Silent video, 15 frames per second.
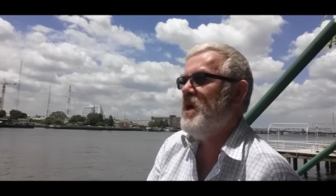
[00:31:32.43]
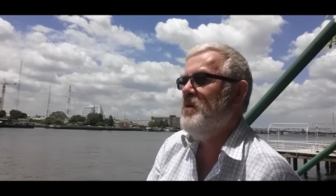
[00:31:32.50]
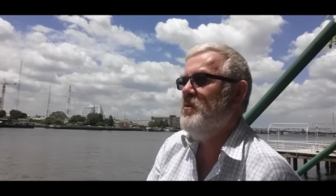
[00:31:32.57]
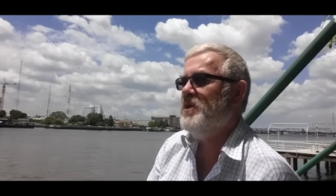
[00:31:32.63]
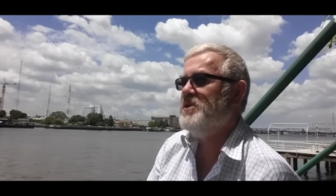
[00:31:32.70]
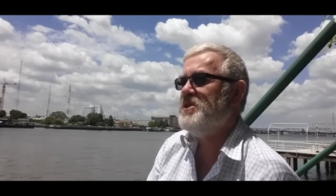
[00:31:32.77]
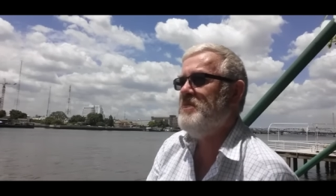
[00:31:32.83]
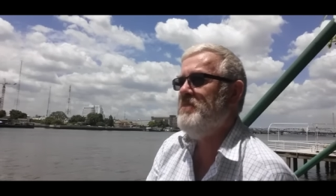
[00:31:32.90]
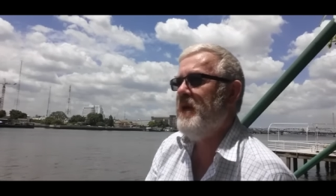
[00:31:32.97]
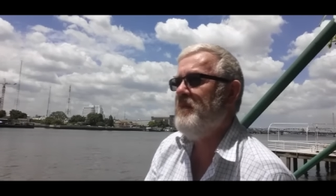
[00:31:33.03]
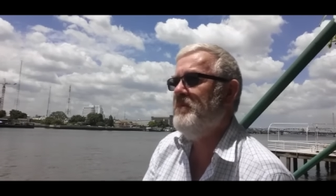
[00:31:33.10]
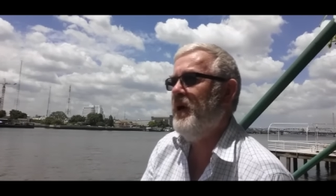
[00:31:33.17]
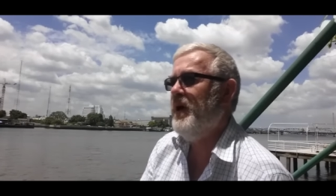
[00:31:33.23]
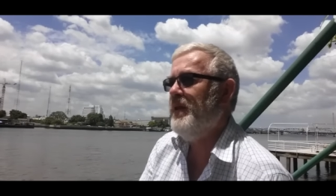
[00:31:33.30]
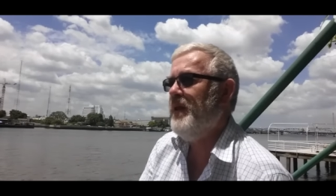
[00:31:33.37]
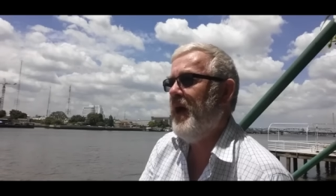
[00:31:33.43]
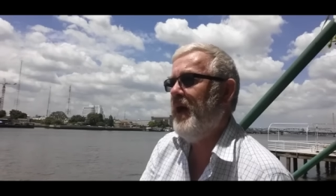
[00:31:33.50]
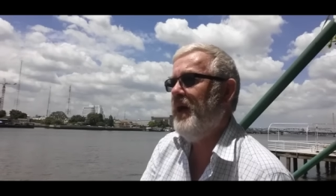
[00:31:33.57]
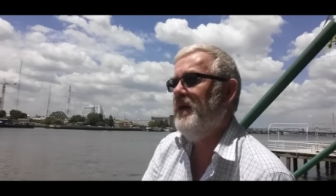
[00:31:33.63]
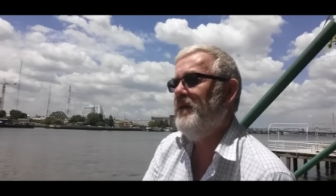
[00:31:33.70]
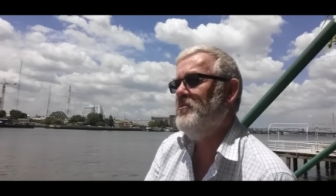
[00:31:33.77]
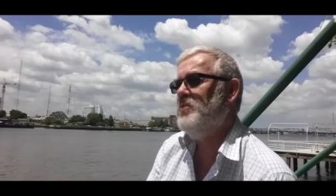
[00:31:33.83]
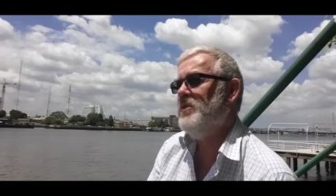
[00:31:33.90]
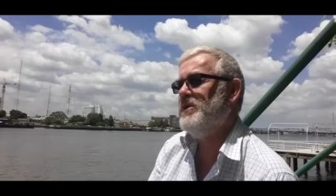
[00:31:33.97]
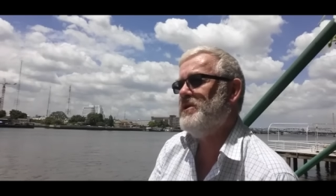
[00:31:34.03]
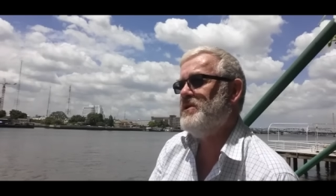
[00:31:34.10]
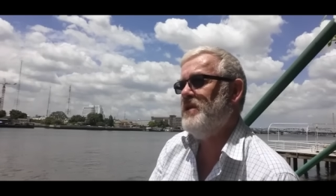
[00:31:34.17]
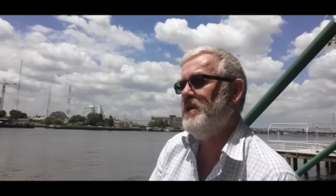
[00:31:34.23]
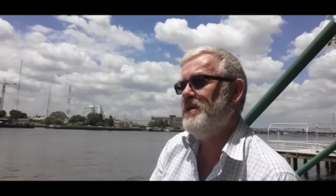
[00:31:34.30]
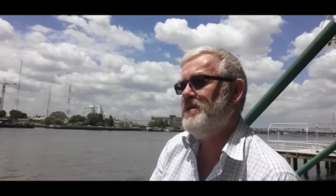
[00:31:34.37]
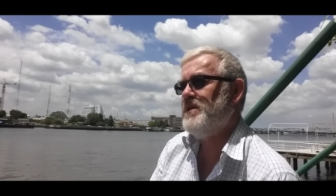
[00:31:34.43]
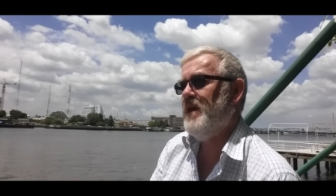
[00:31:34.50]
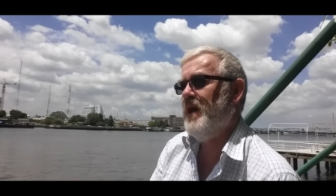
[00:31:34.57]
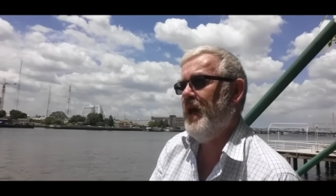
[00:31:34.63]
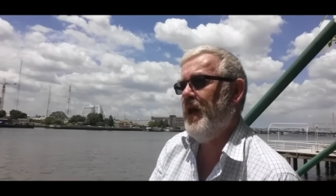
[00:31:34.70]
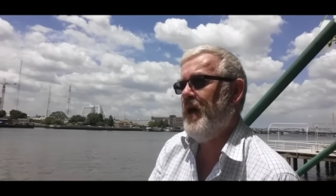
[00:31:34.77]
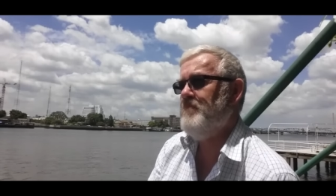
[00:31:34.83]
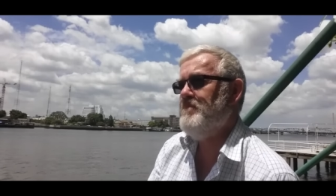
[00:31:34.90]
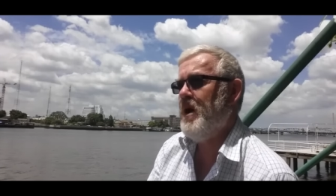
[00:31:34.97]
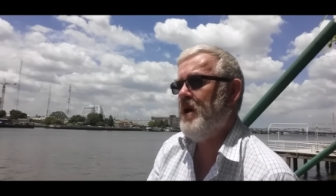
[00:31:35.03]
what she meant by that was that um,